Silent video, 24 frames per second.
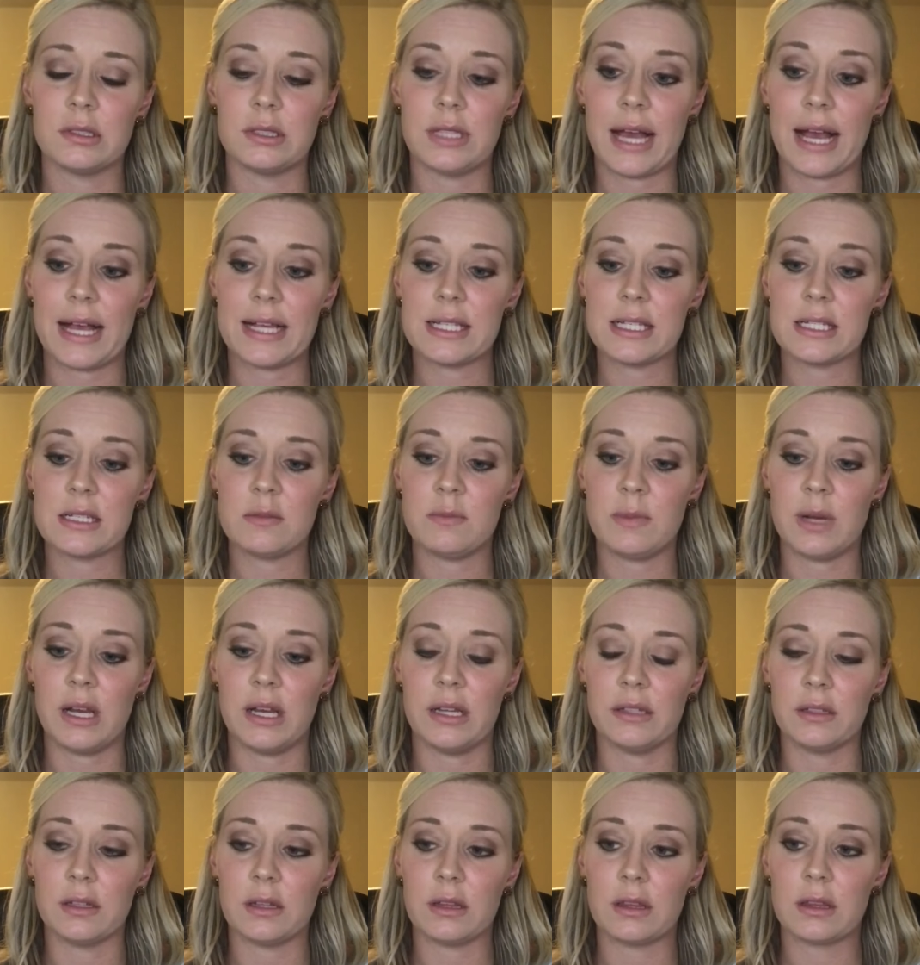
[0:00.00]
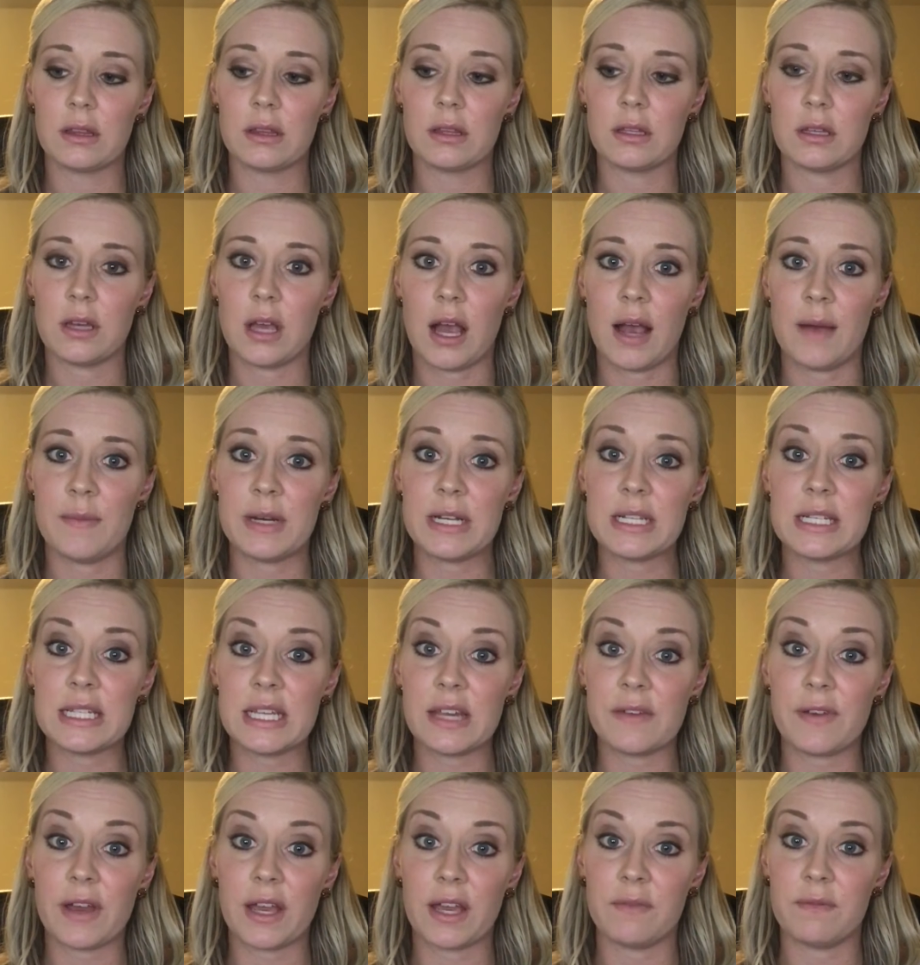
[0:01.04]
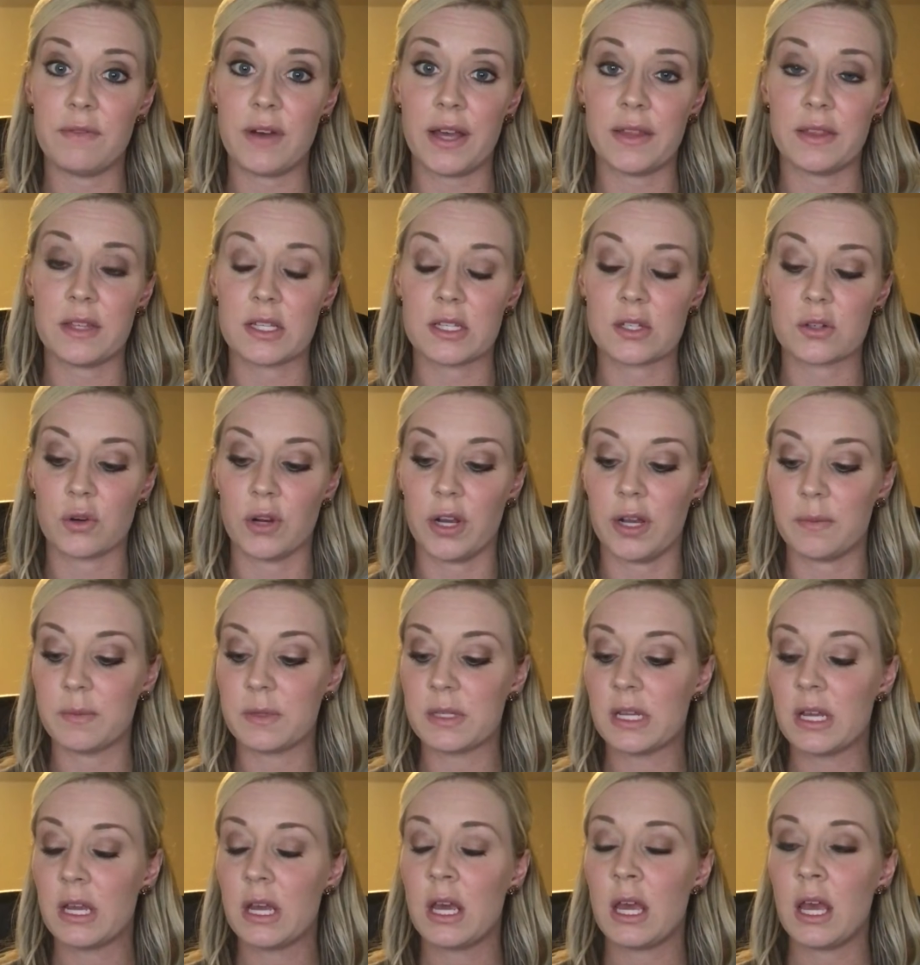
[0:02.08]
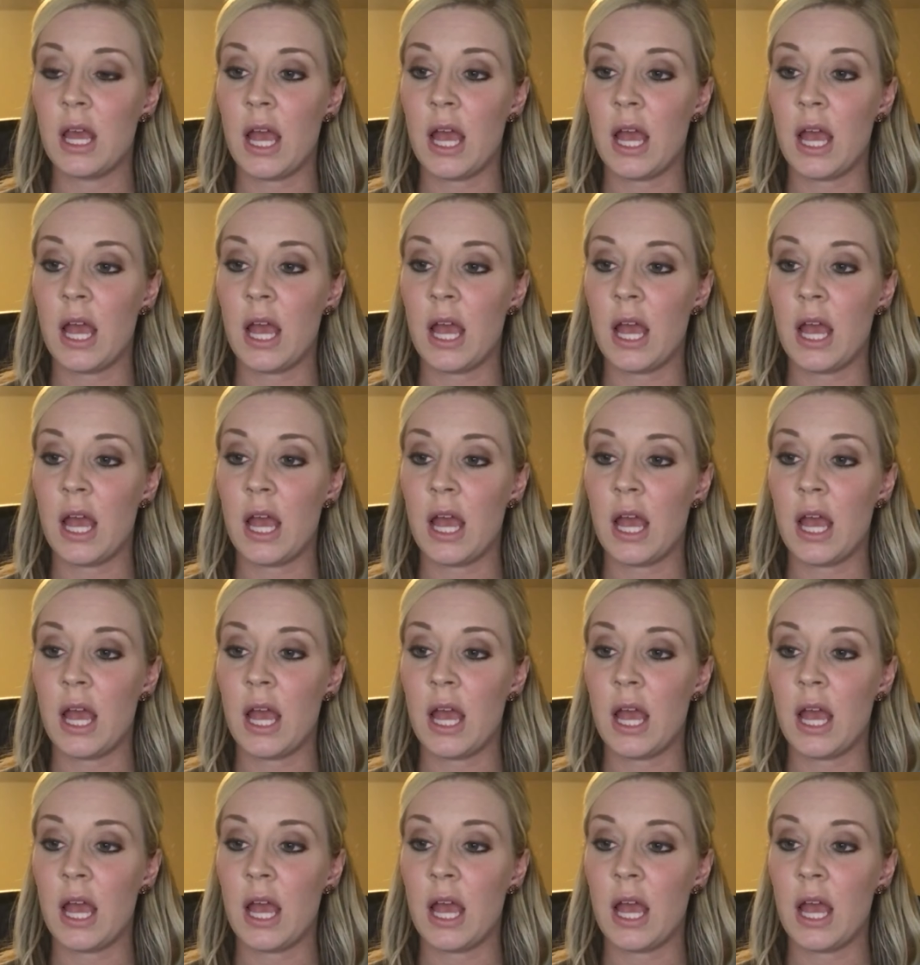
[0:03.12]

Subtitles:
last month. I'm going to see if I can find the script.